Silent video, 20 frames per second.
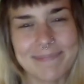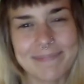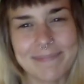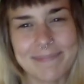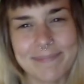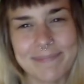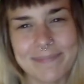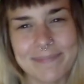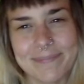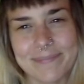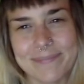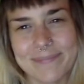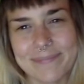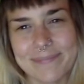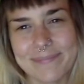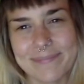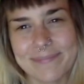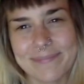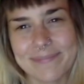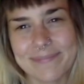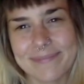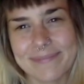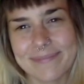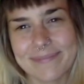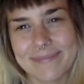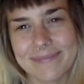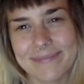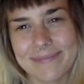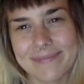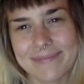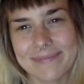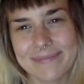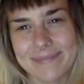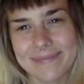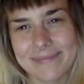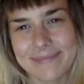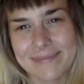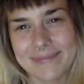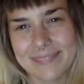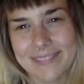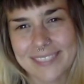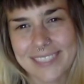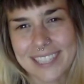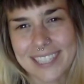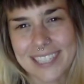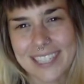[no speech]